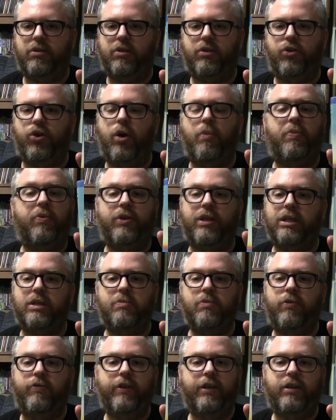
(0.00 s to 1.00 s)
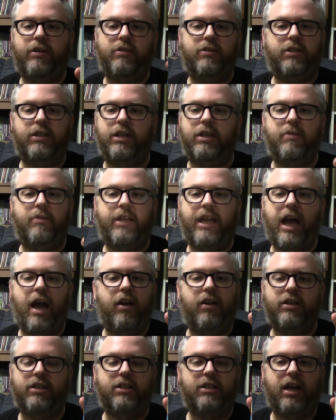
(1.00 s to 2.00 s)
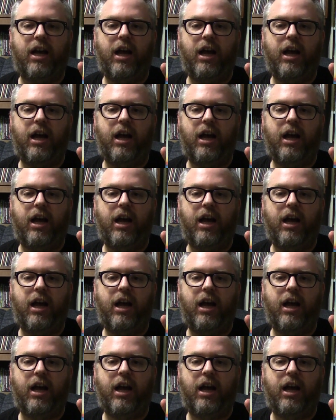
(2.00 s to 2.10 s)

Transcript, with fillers: grew up with this movie, seen it countless